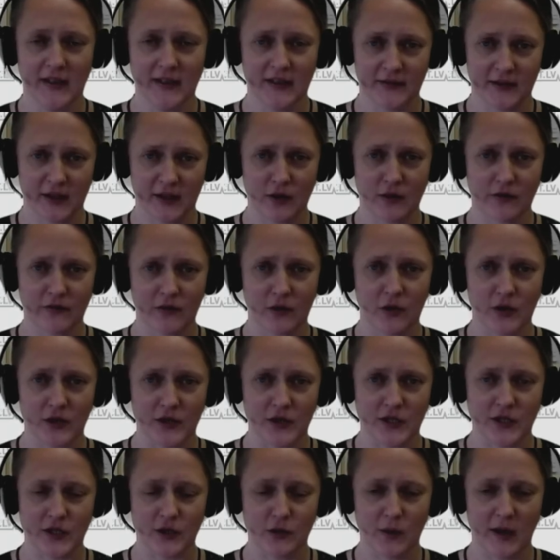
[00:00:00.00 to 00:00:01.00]
then of
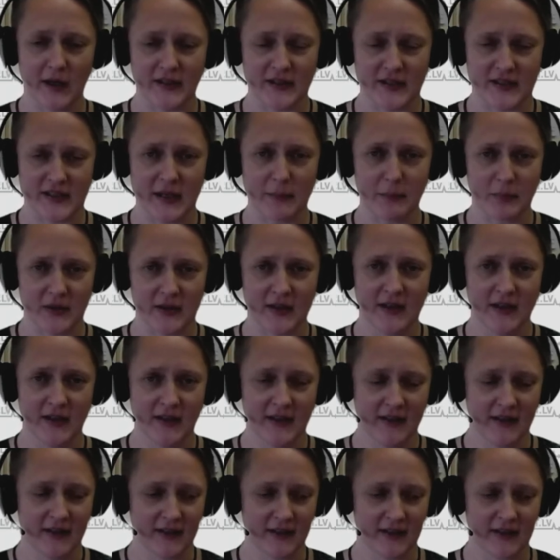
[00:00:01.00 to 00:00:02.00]
course you accept
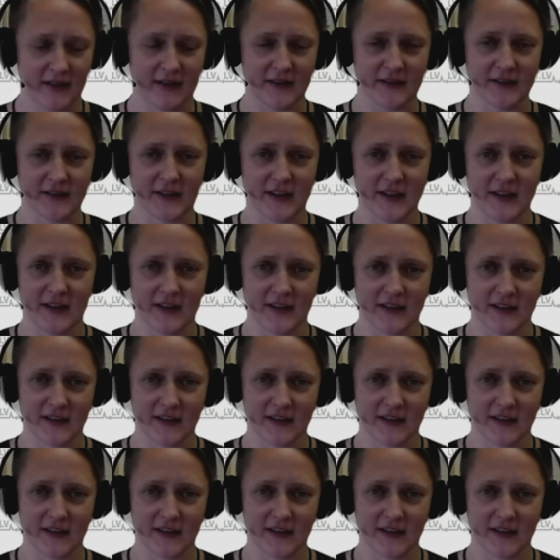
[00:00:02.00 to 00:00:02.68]
the